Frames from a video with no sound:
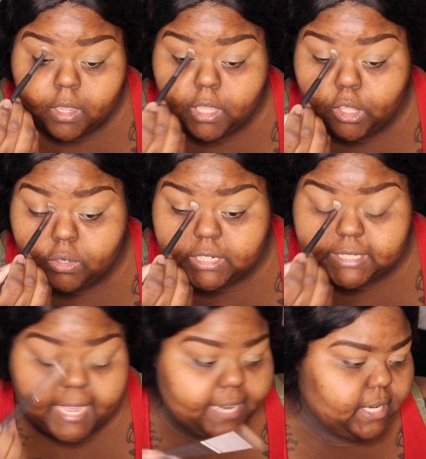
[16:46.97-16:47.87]
you just
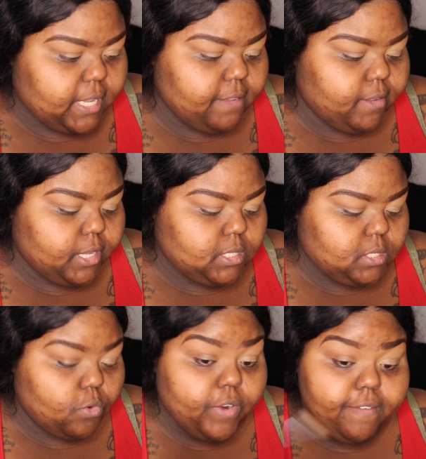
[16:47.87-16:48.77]
had to give us
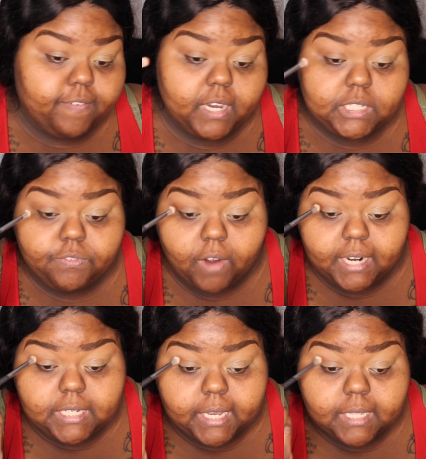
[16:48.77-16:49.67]
refunds for our
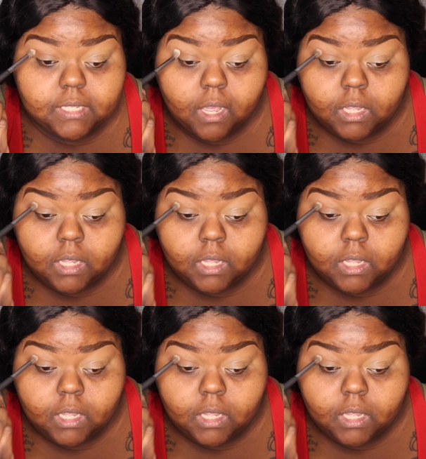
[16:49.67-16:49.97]
tickets.